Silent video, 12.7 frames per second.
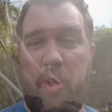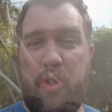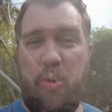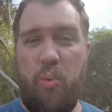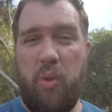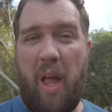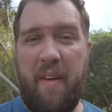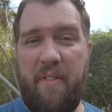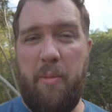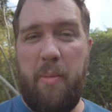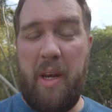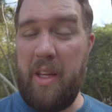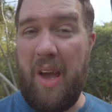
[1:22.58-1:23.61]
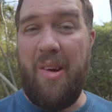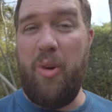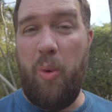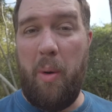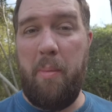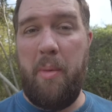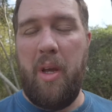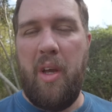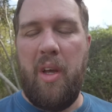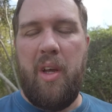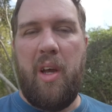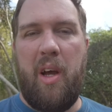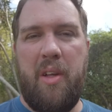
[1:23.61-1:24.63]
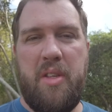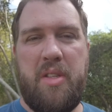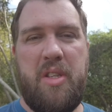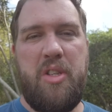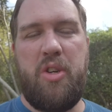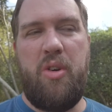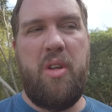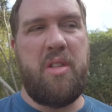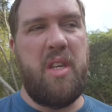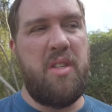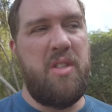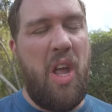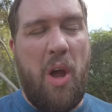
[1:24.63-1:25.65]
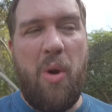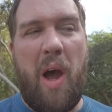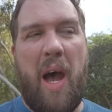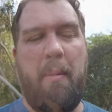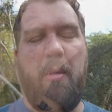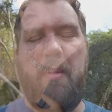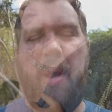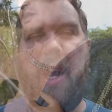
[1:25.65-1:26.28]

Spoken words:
would you like for me to go to him?" The centurion says, "No, I'm